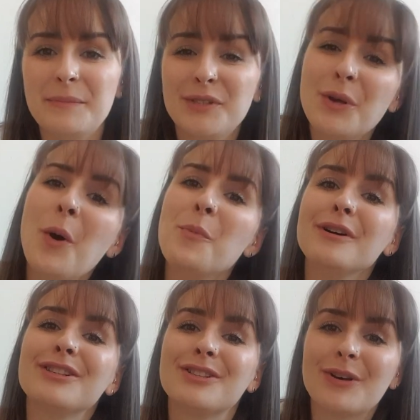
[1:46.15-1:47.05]
so
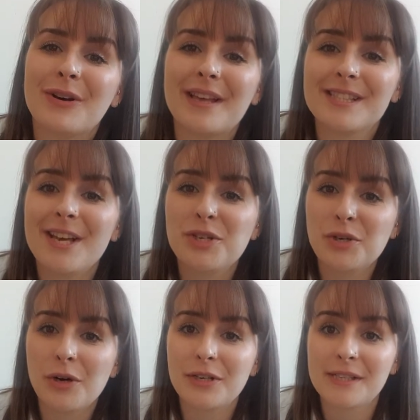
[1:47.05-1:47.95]
much so that Sir
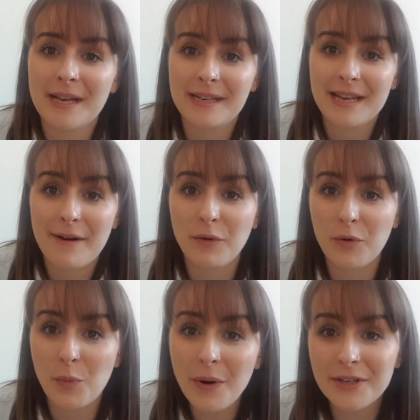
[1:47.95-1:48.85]
George decided to have a
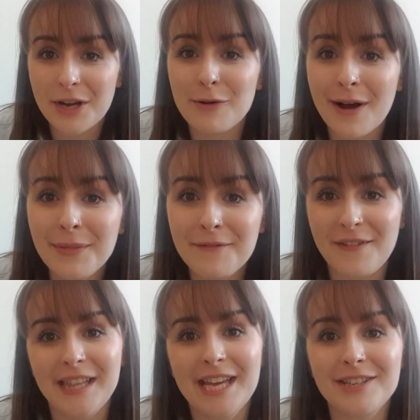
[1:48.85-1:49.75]
wander around the
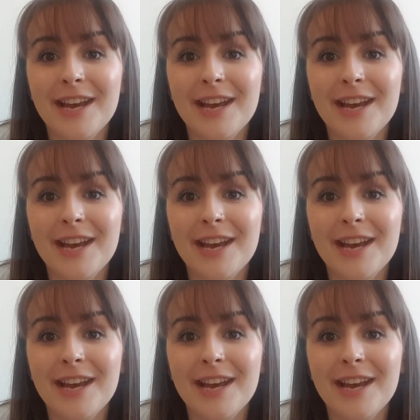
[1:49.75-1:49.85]
village